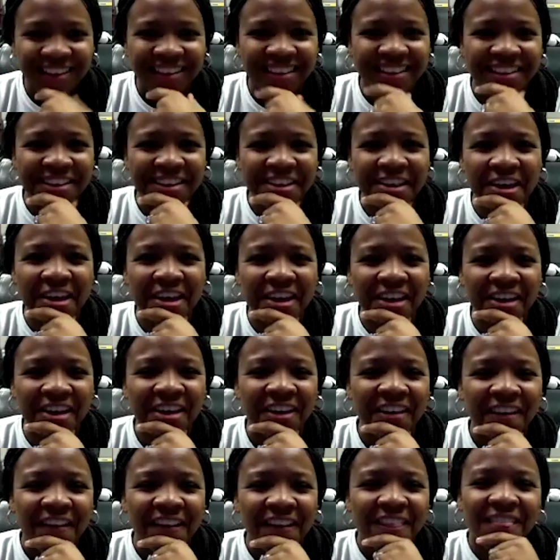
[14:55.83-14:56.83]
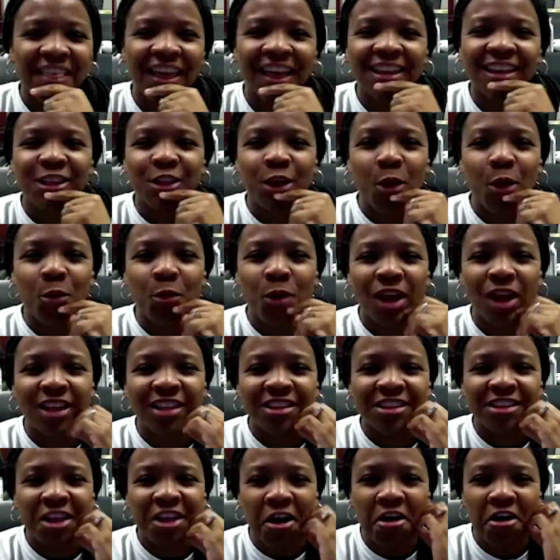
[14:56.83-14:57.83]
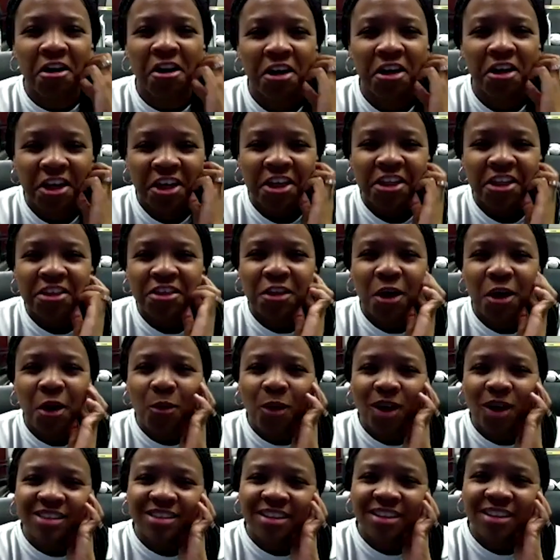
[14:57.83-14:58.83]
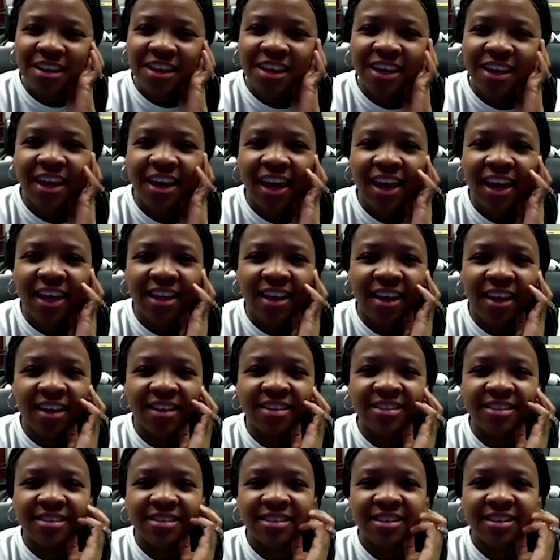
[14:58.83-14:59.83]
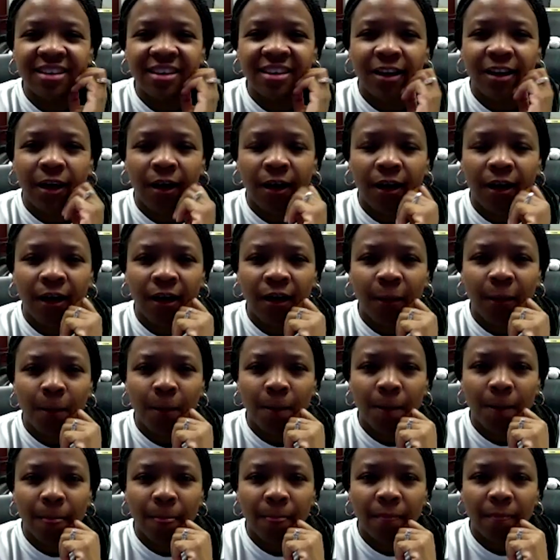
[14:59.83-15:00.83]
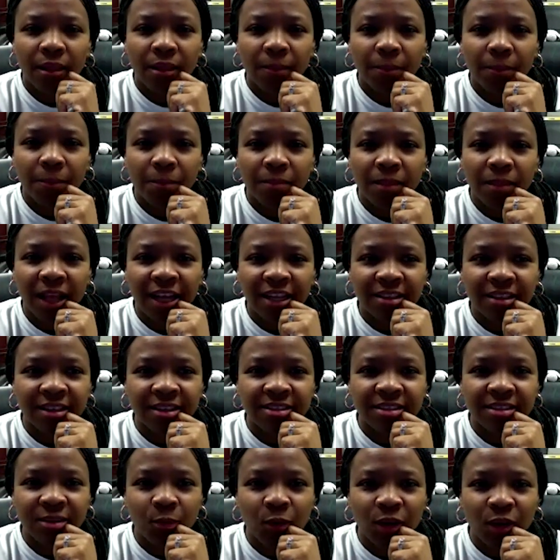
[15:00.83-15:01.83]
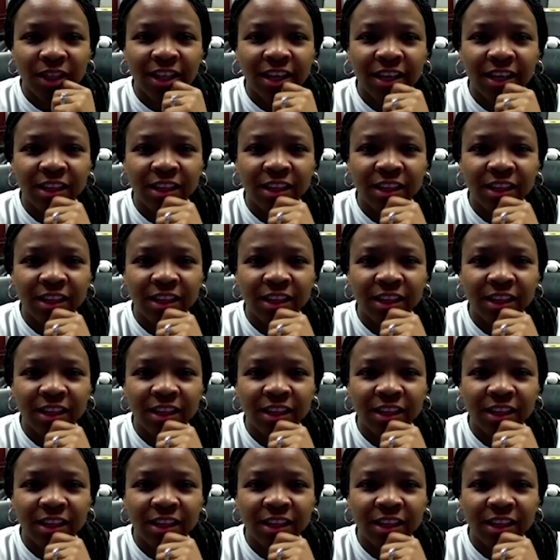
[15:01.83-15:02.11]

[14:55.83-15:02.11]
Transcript: You know, like no one's looking at us like this. And when they